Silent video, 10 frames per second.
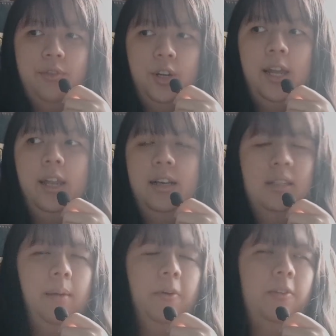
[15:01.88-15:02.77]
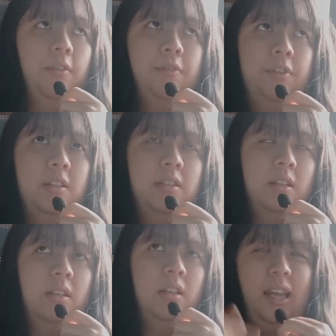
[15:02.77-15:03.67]
for that, except on the
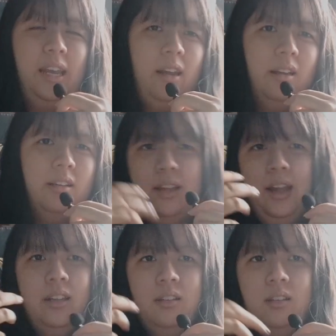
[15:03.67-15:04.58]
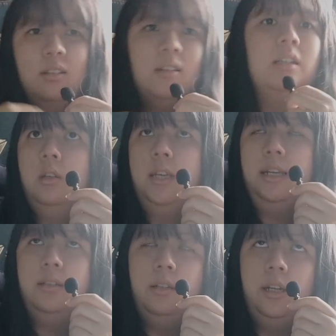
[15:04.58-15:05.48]
first day, night,
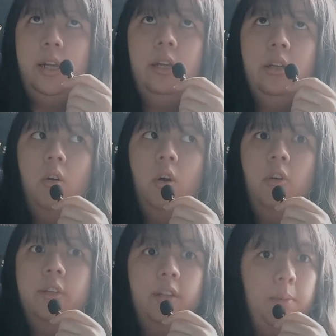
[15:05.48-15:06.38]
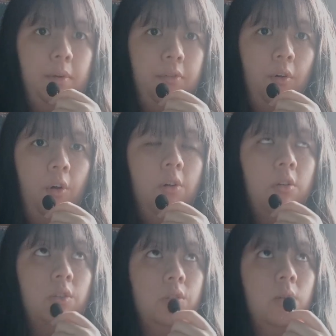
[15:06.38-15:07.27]
yesterday, or the day before.
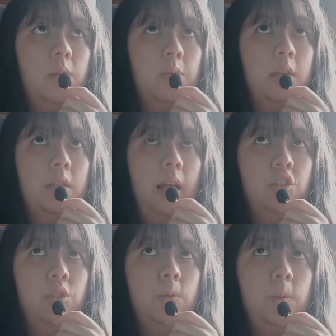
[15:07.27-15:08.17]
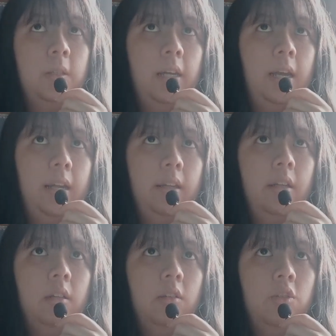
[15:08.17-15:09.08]
So it was like Tuesday, I
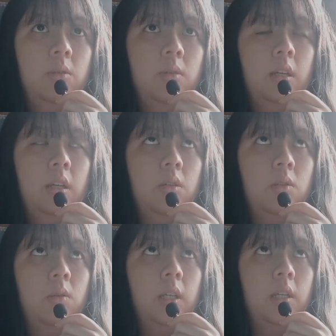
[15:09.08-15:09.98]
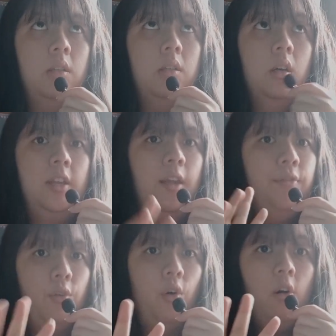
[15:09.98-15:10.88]
think. Tuesday. So it's day
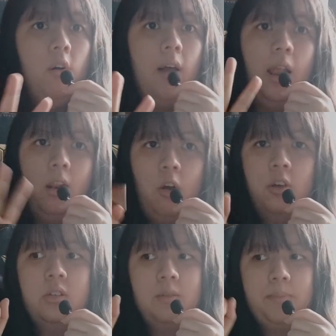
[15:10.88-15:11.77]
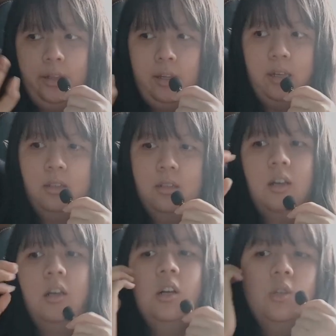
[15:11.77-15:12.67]
4, I lost my taste.
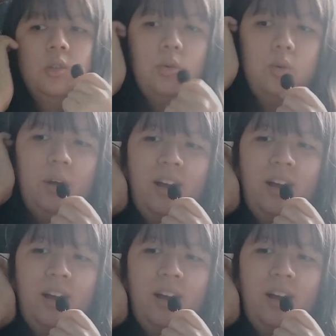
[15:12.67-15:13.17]
So